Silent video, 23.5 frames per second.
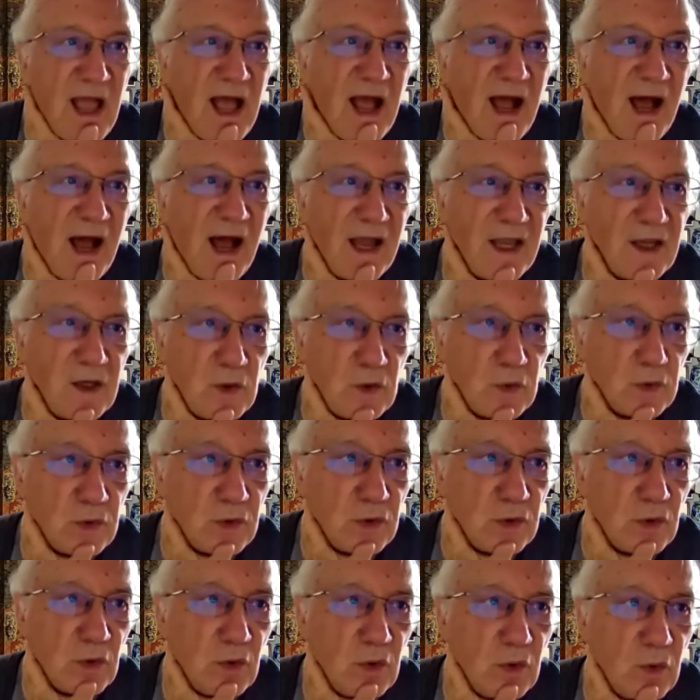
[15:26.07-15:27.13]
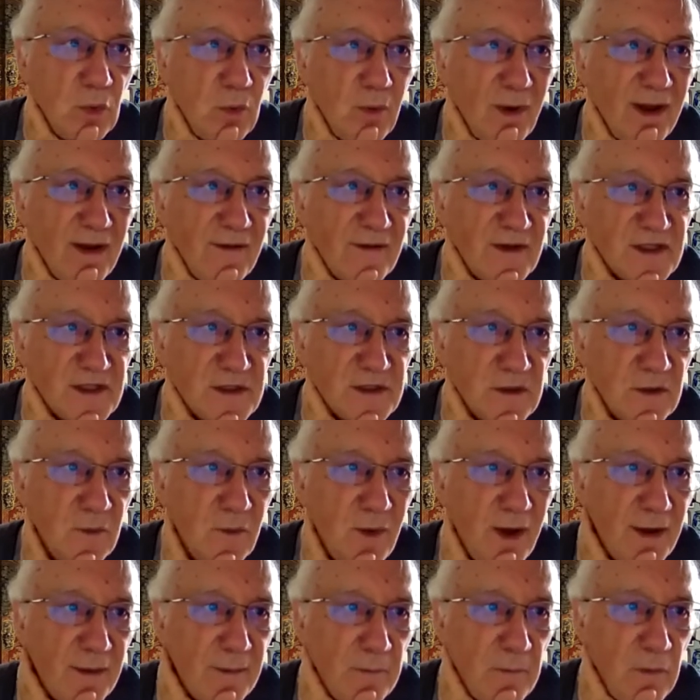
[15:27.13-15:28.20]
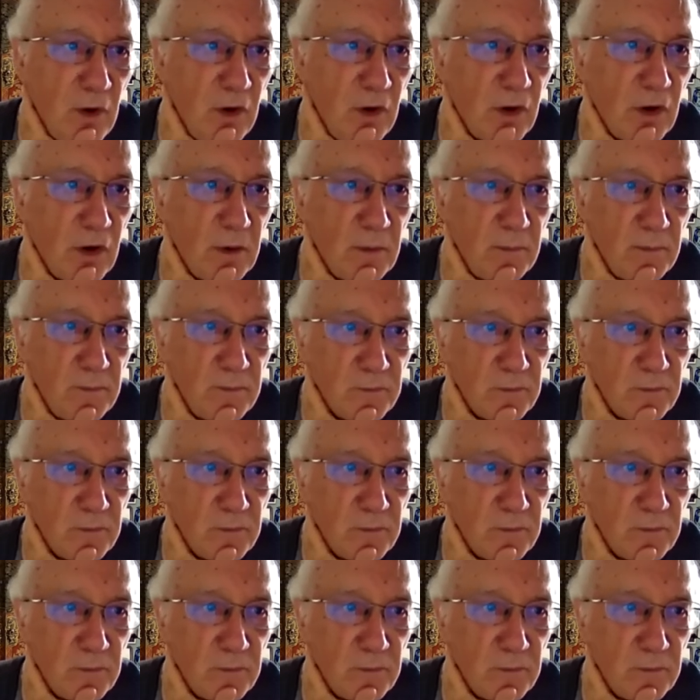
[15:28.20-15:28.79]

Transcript: I could do one more